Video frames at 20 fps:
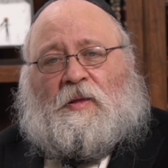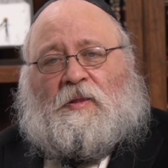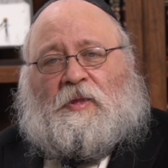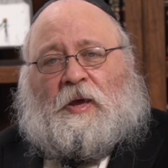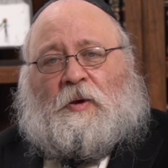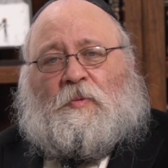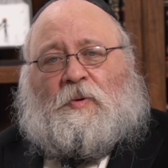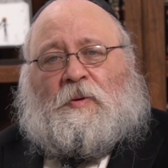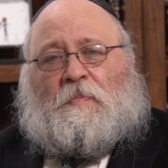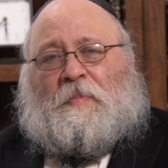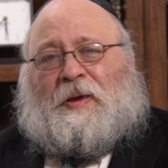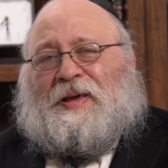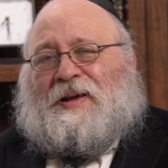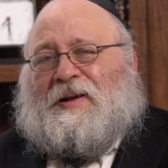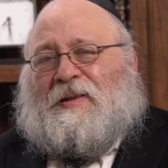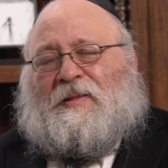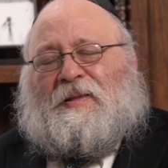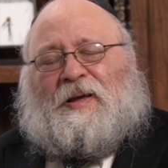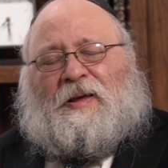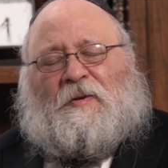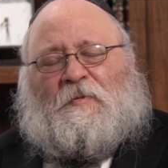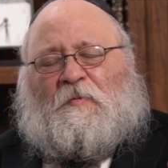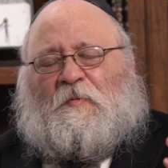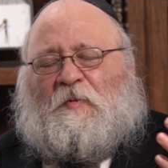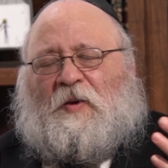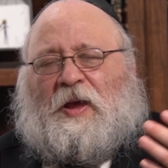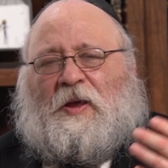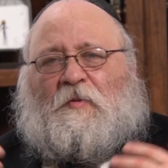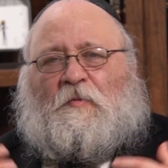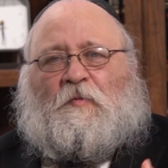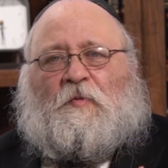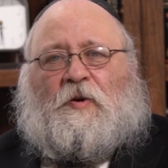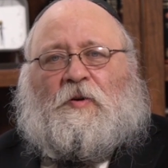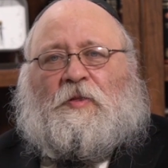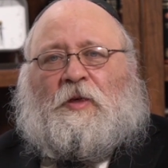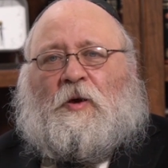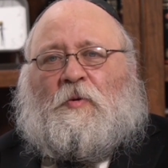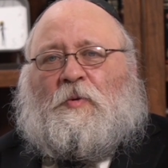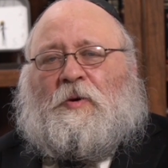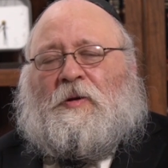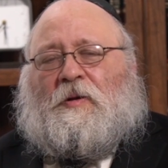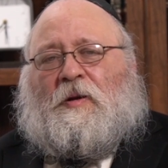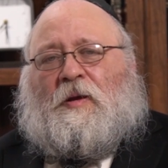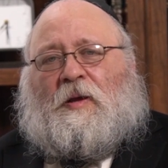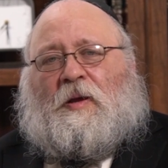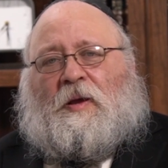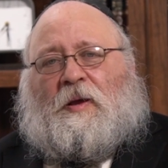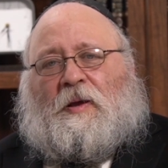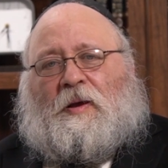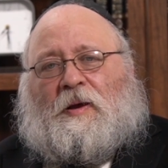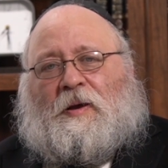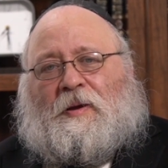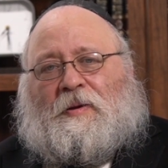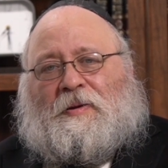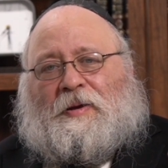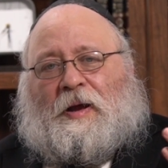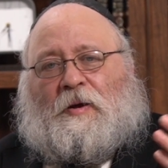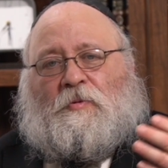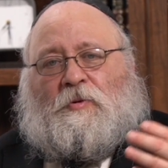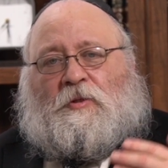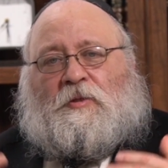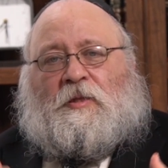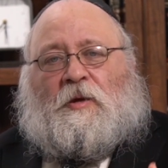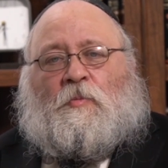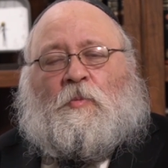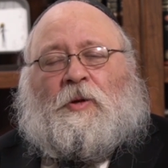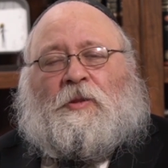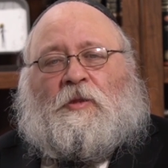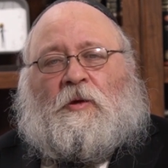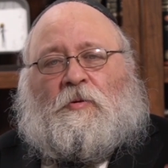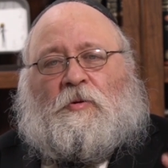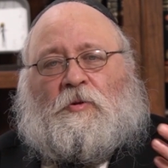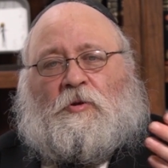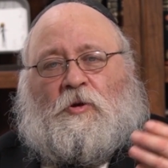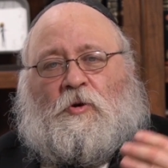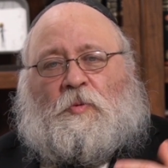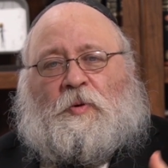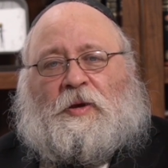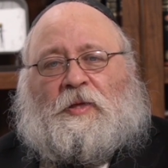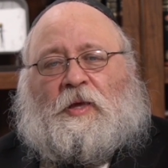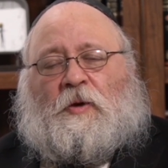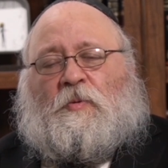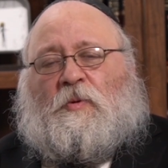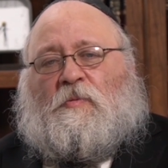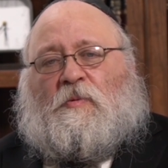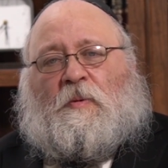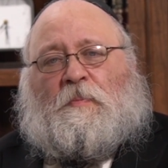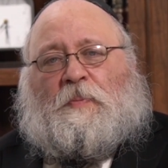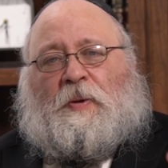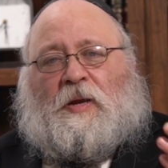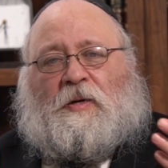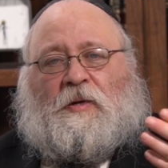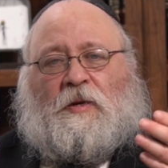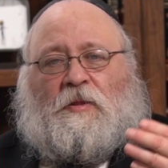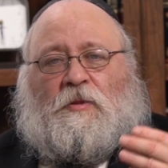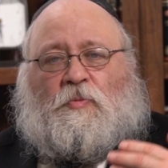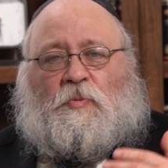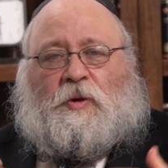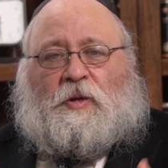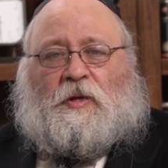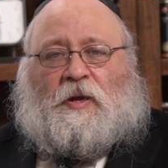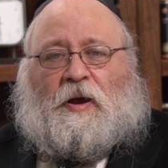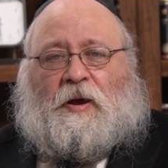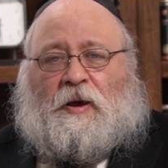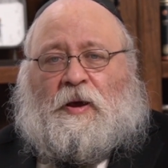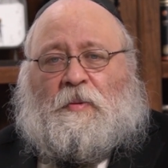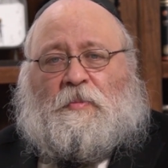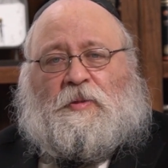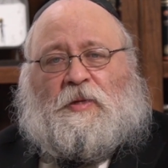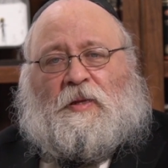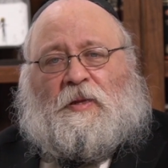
they would make a lot of fanfare. They would announce that what they were doing, they would repeat it three times.